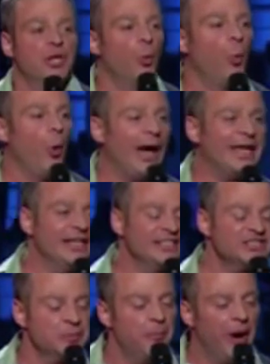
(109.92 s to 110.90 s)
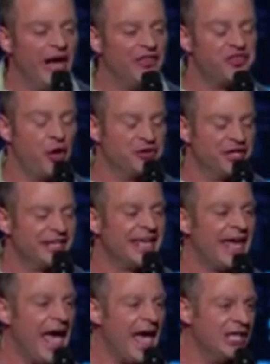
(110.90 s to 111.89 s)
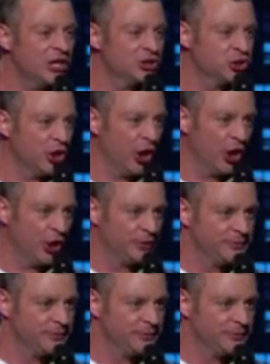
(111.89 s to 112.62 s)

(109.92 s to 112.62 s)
the whitest month on the calendar.